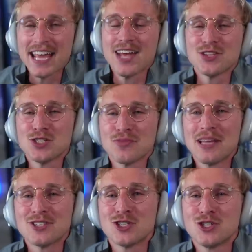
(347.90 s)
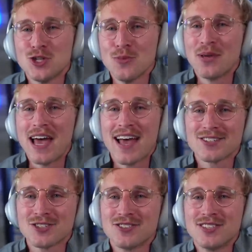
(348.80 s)
I got this from that stupid
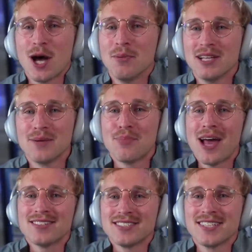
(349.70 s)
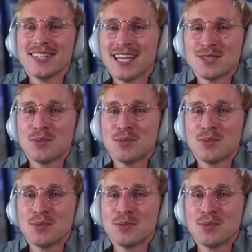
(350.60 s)
ass double it and pass it to the next